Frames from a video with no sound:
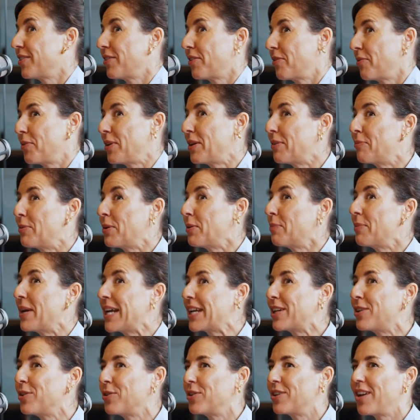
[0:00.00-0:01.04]
we will
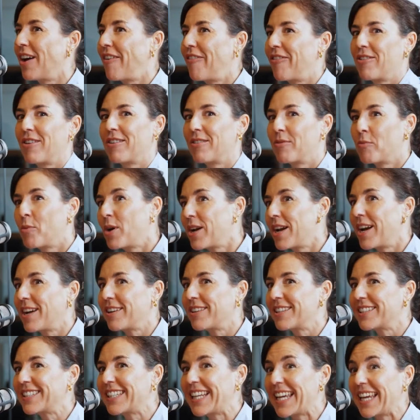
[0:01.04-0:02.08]
make you an offer,
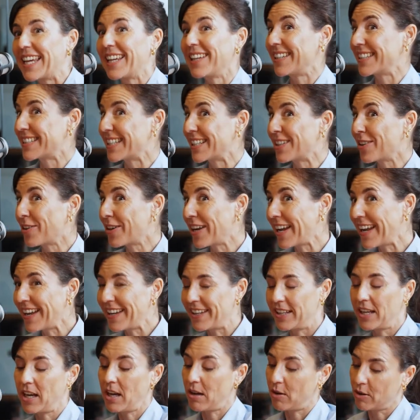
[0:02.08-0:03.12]
100K. Is it okay?
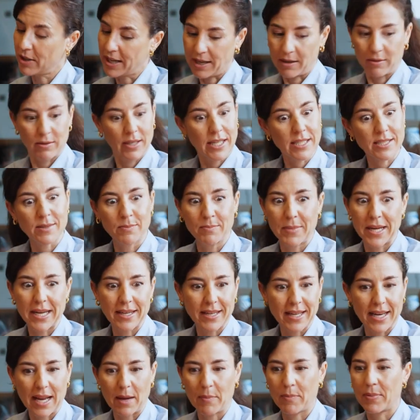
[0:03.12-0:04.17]
Yeah, okay, let's make
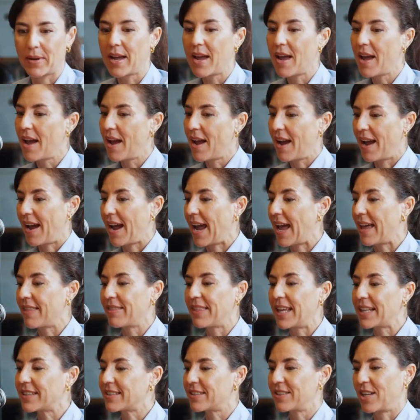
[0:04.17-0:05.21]
an app. And
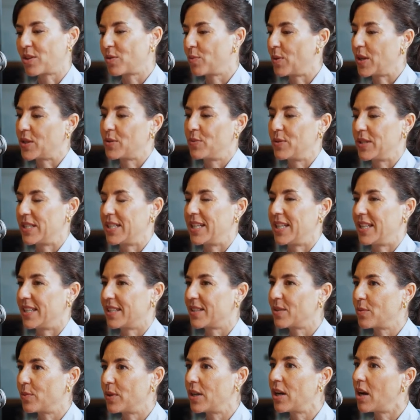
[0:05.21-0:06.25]
that's not what we
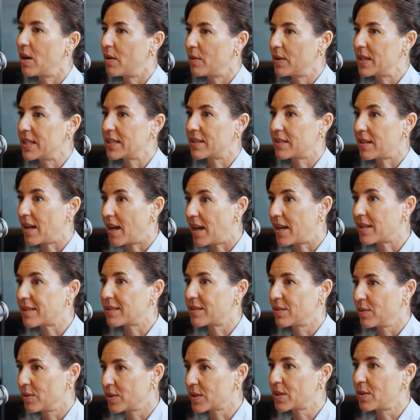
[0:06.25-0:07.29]
did. We always
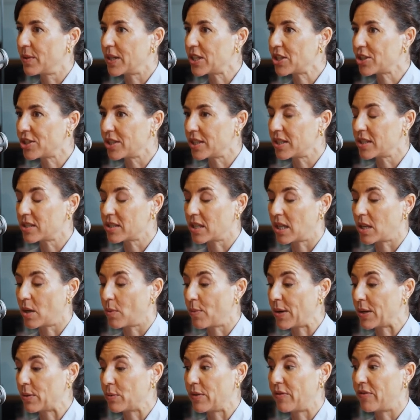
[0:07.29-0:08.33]
asked those questions. And
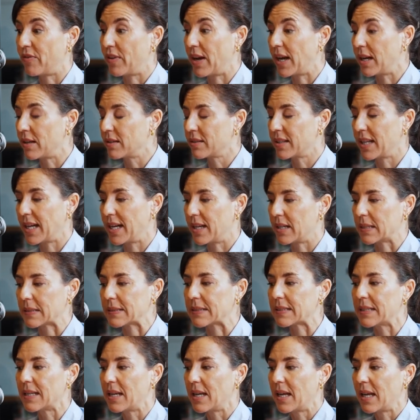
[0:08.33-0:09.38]
when we found
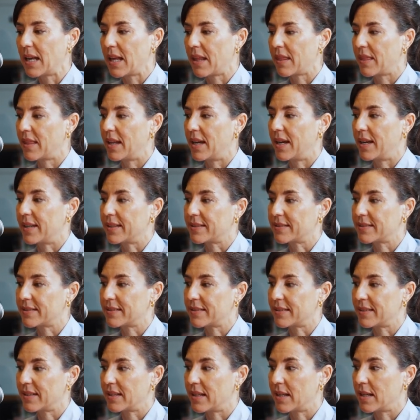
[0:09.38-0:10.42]
out that
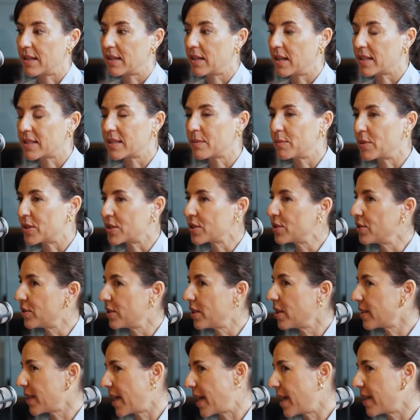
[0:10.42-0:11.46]
customers could
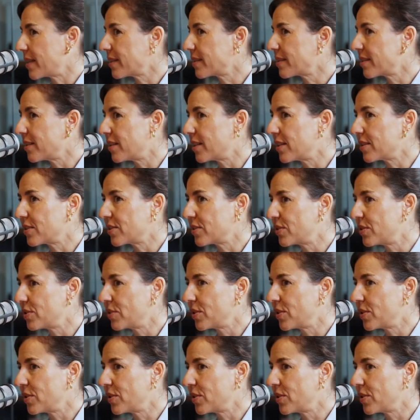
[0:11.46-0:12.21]
not answer to